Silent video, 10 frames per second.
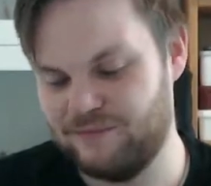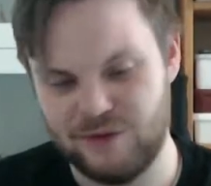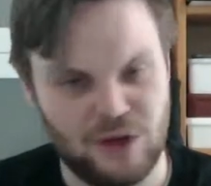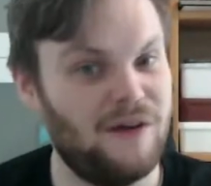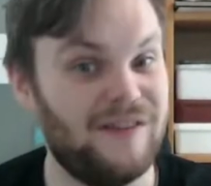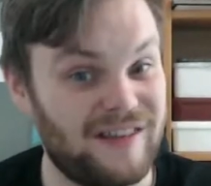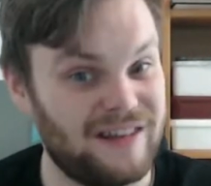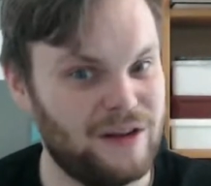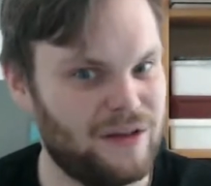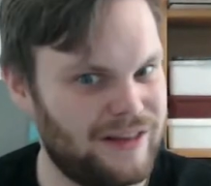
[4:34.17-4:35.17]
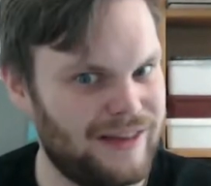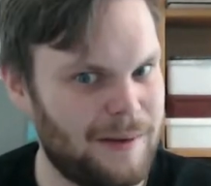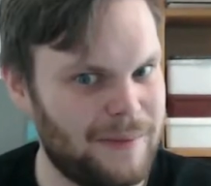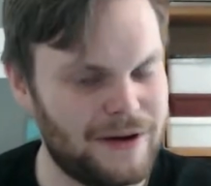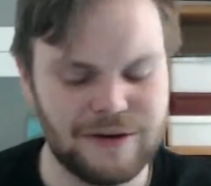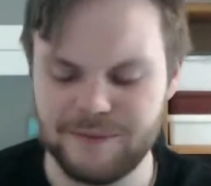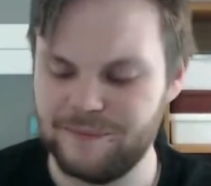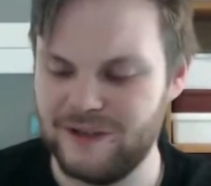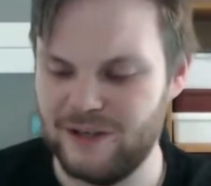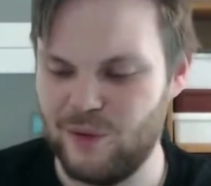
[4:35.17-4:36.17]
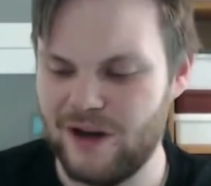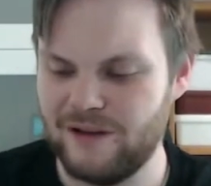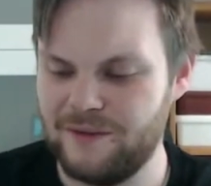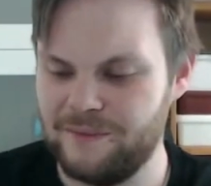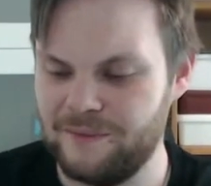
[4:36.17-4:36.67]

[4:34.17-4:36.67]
Obviously, you'll see that better in a while.